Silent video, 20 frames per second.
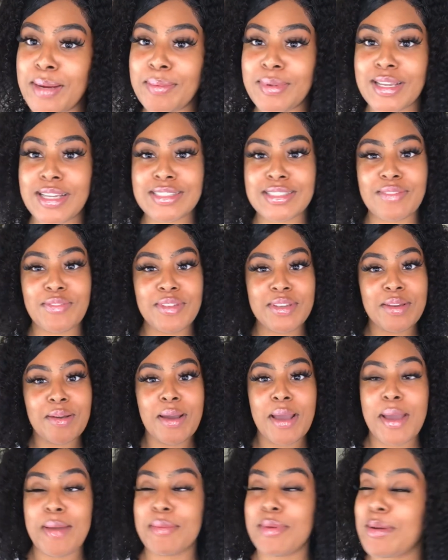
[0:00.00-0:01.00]
because if you don't
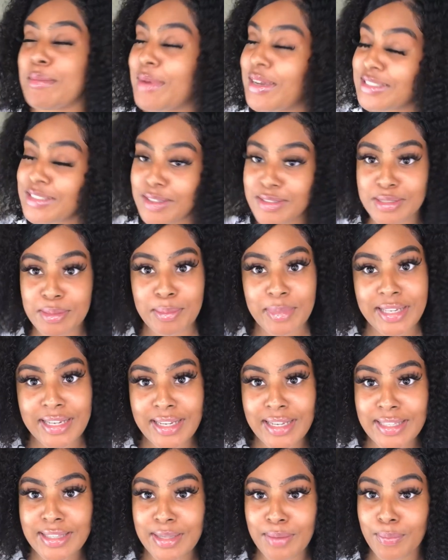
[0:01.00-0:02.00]
have me on my social
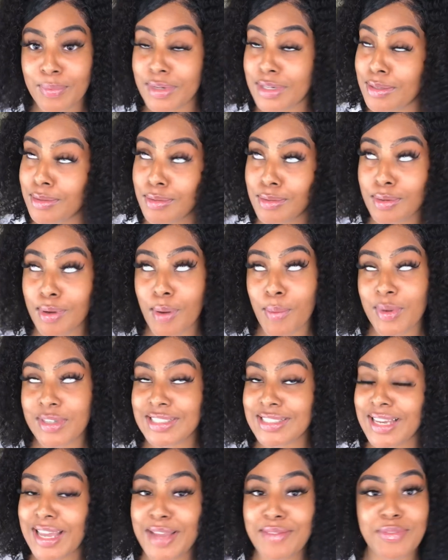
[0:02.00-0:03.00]
media, then what are you doing with
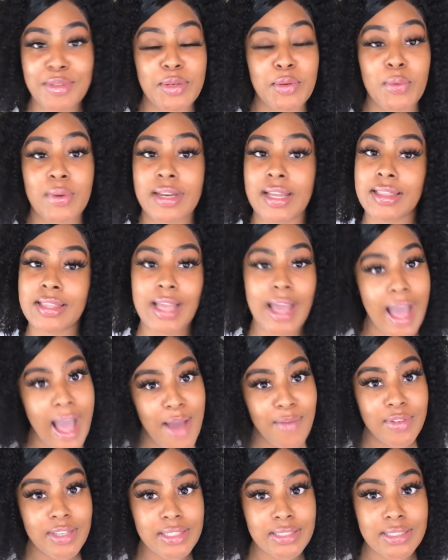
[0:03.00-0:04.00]
your life? You're doing nothing,
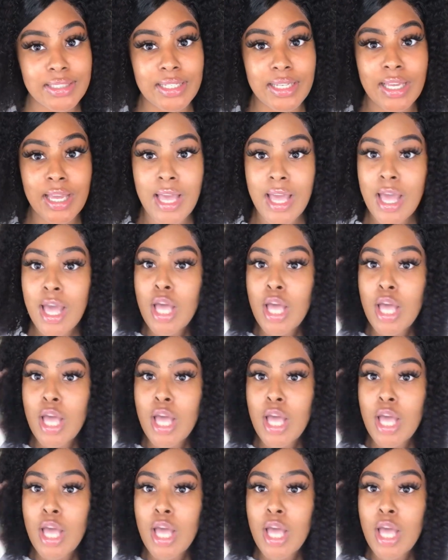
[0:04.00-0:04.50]
obviously.